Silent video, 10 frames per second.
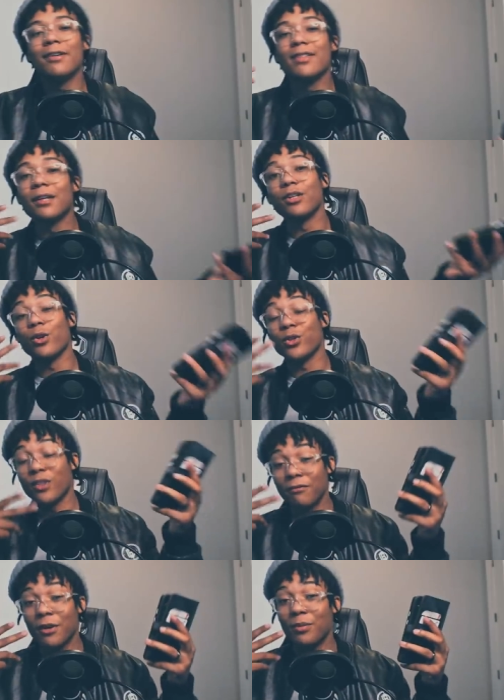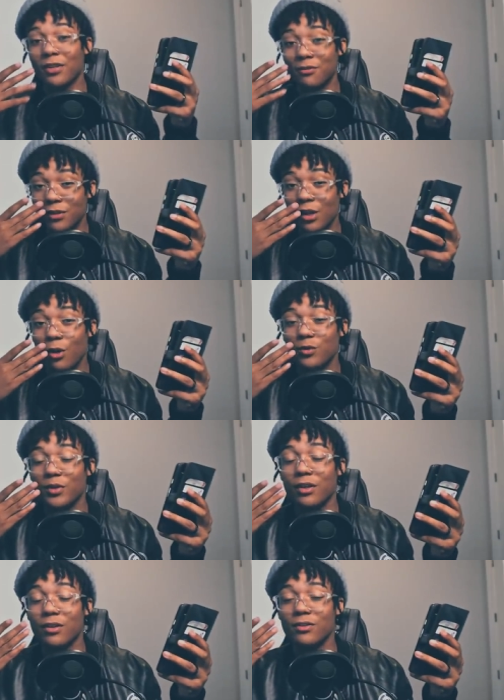I sound a little stuffed up in this video, it's
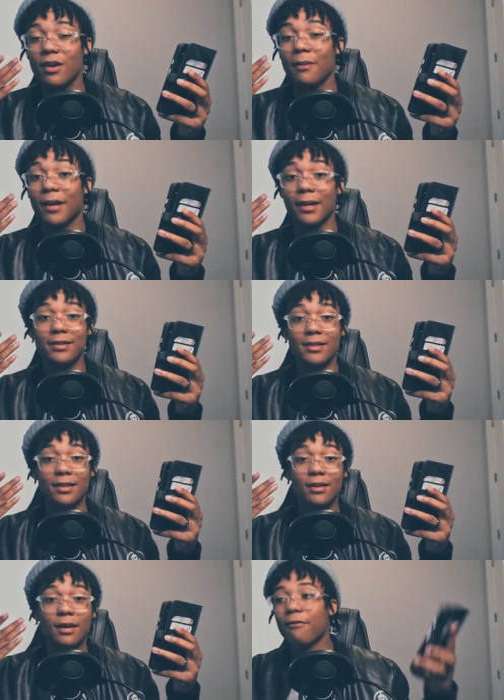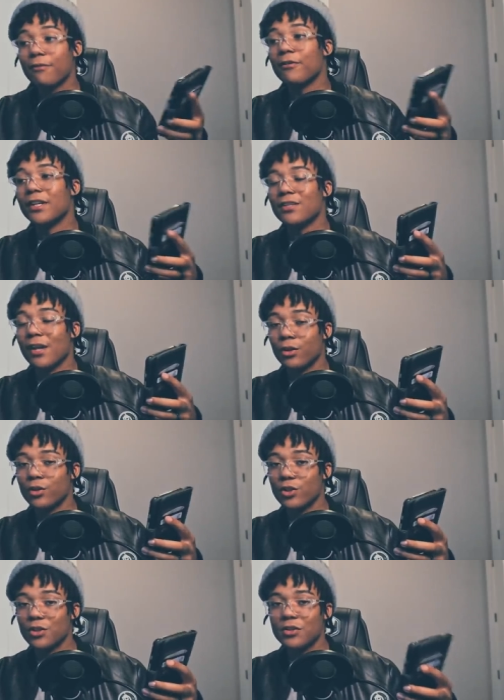because I'm kind of sick. Half of it is
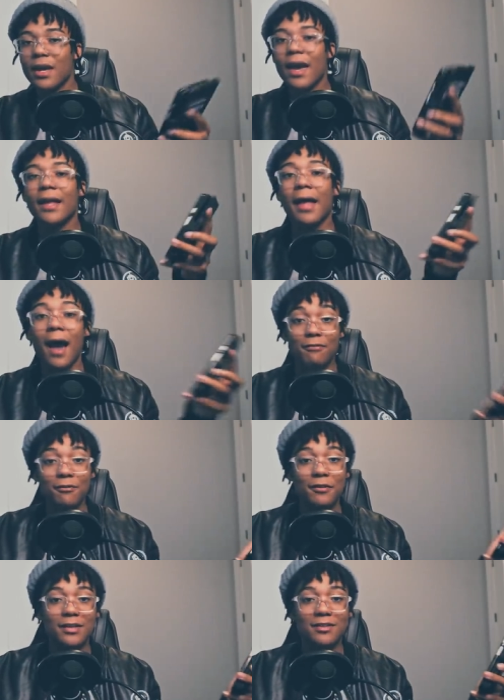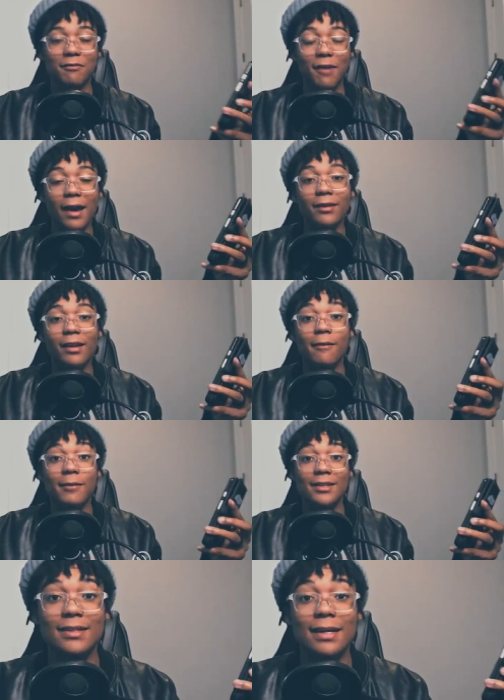allergies, and half of it is the fact that I've
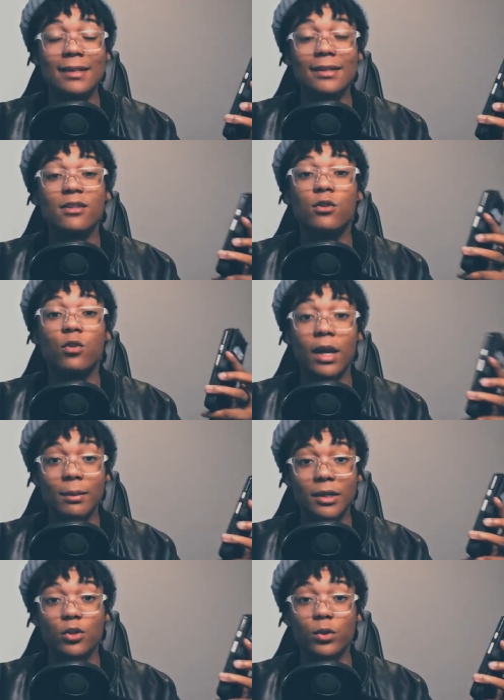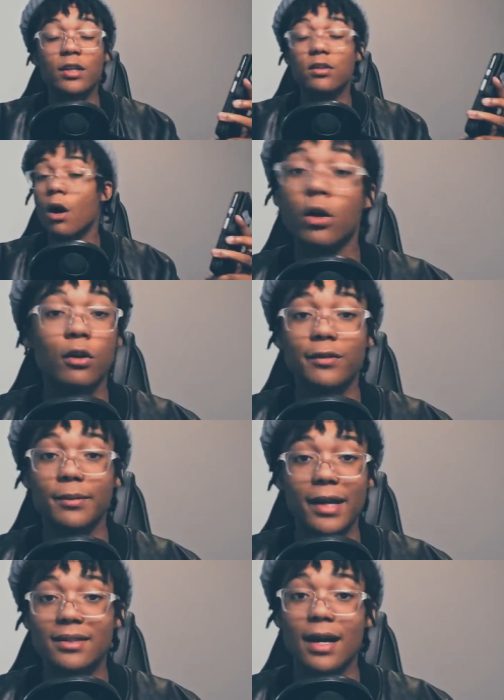been seeing these Grammy tweets all over
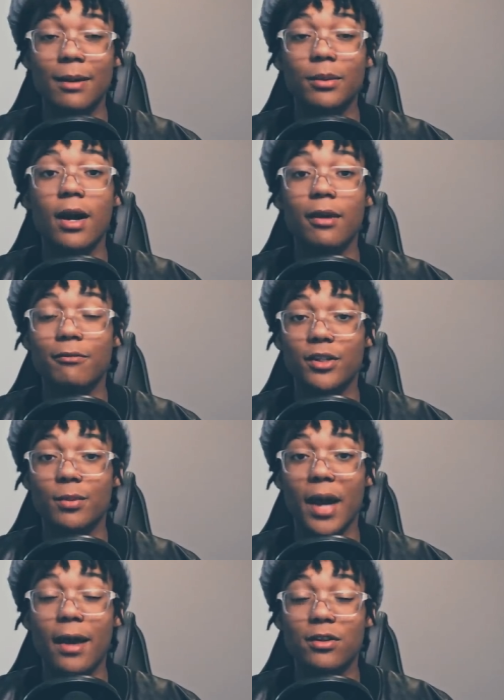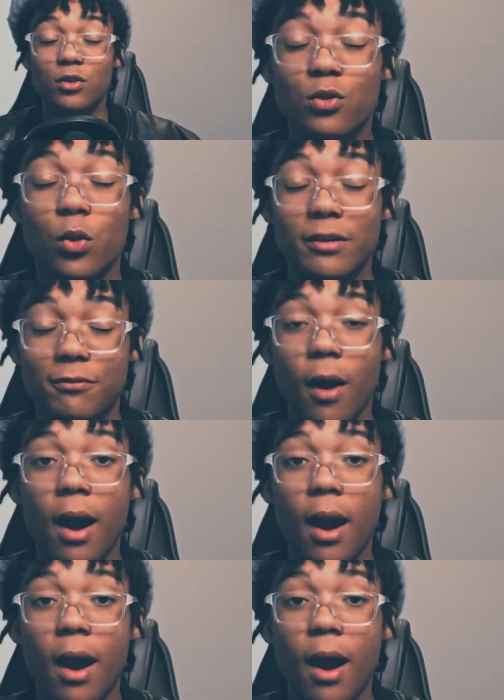my timeline for the past 24